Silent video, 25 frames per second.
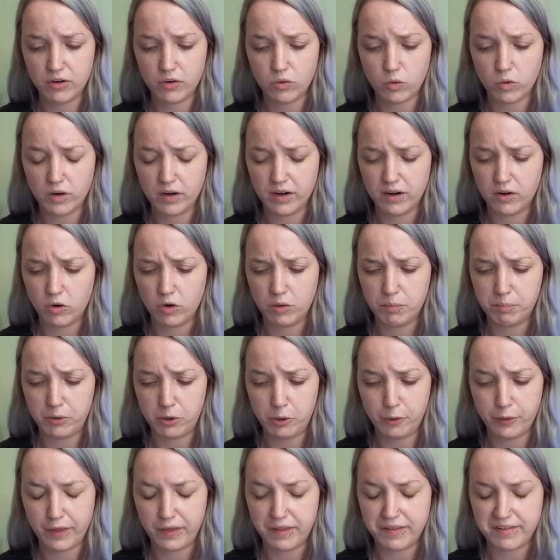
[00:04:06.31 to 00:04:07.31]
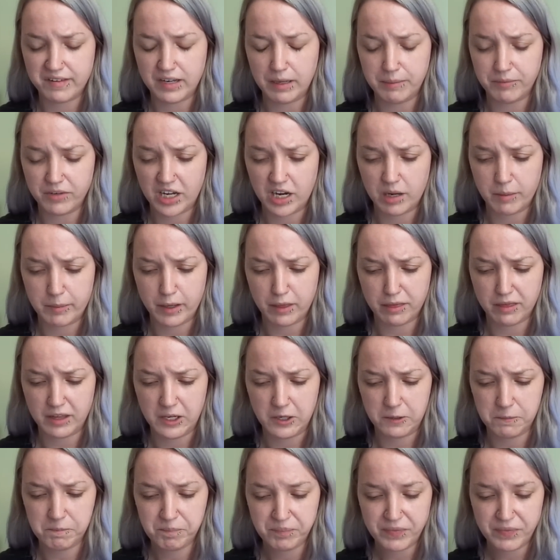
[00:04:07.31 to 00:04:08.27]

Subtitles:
or both at the same time, I think.